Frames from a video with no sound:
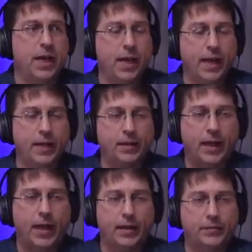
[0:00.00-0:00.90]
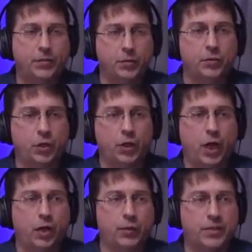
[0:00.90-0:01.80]
and to
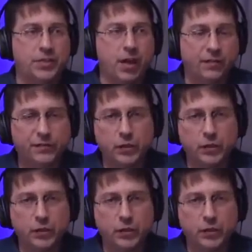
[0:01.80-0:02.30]
Cardano itself.